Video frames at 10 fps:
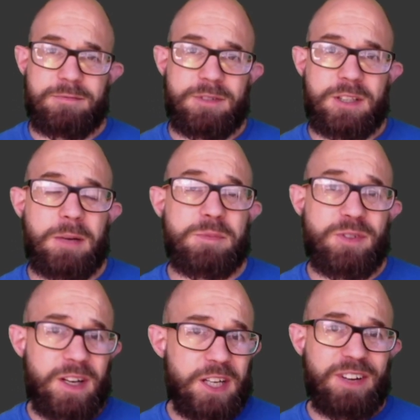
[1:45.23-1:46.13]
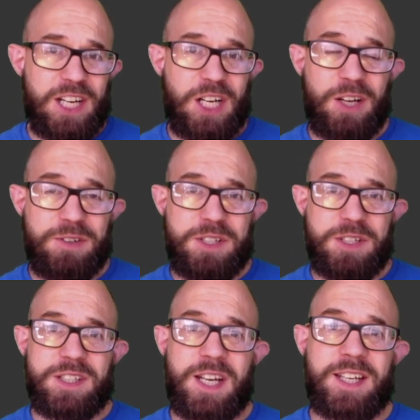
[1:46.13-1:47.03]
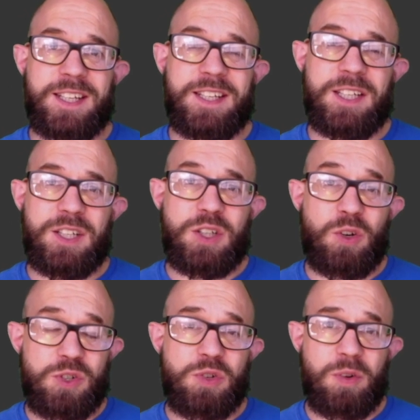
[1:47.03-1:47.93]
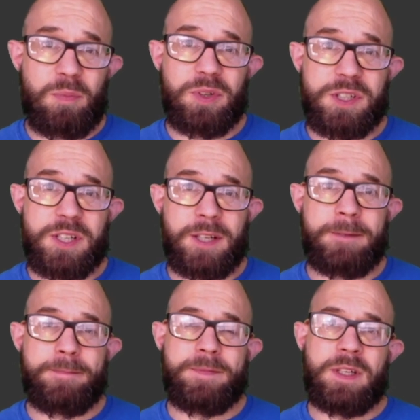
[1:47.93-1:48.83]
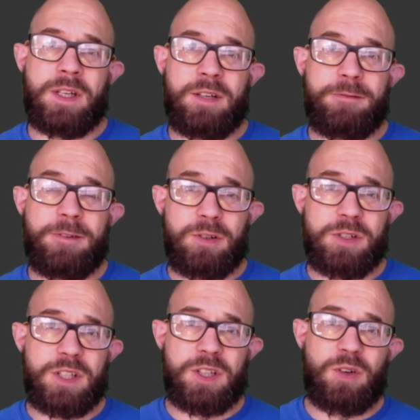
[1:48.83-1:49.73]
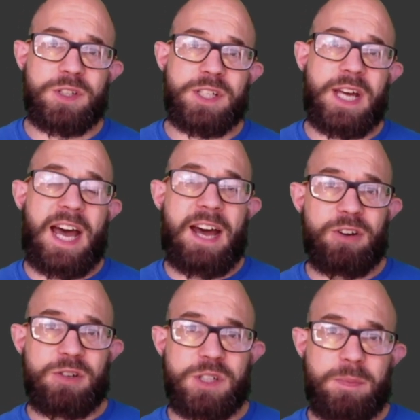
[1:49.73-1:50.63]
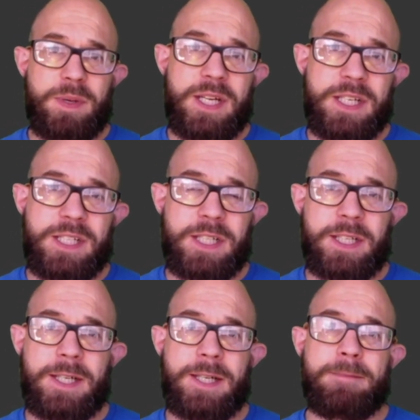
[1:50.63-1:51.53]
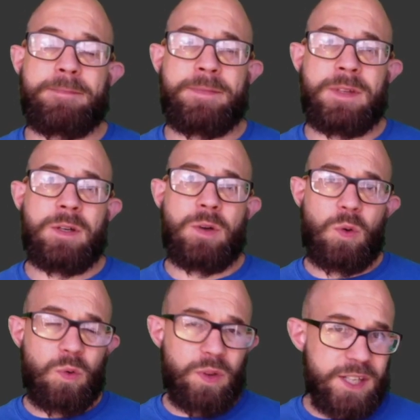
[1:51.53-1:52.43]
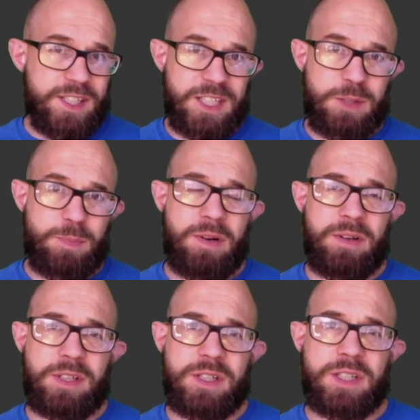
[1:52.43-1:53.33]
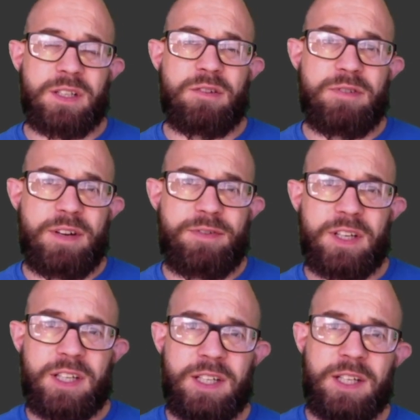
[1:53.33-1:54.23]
comes very, very close to saying, God, you're a monster. He feels that God's arrows are piercing him. All that he's experienced, the horrific